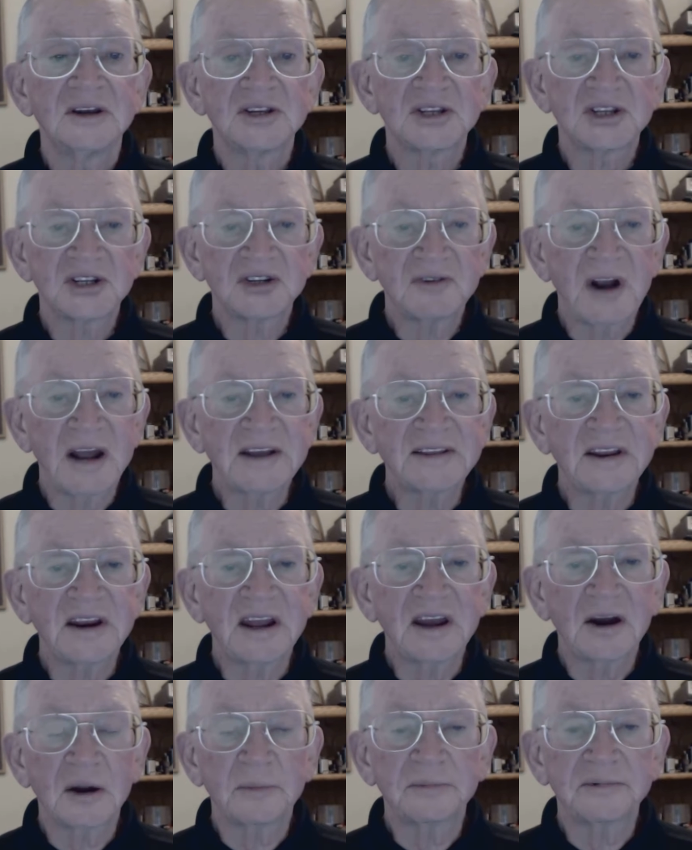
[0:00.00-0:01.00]

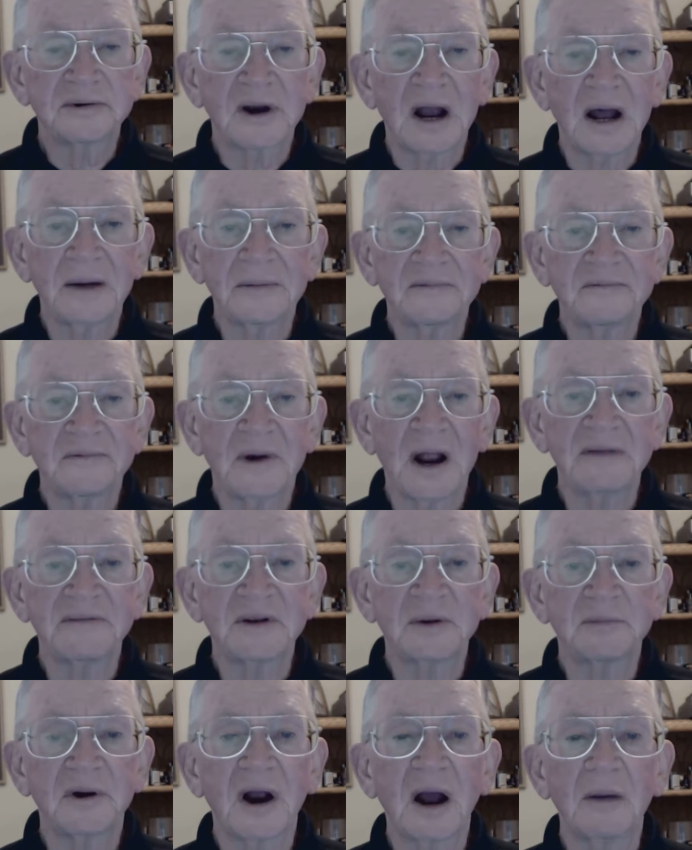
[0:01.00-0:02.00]
strengthening our
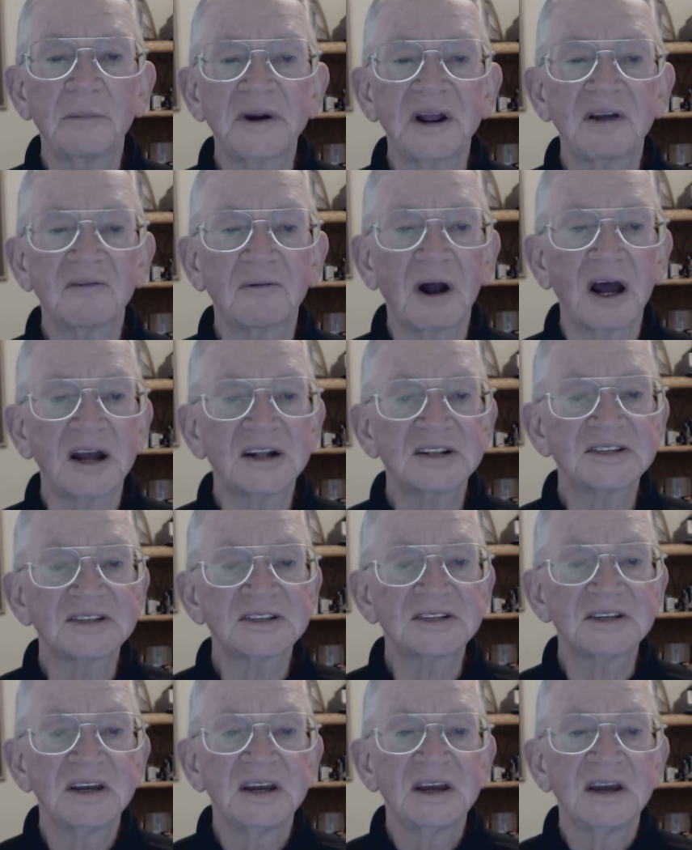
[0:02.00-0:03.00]
private property
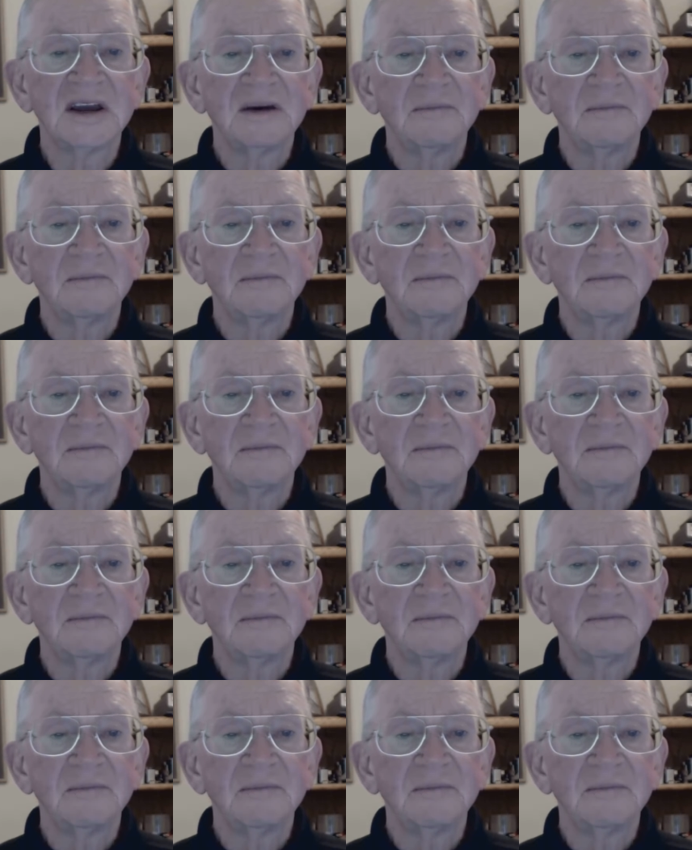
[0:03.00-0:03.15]
rights,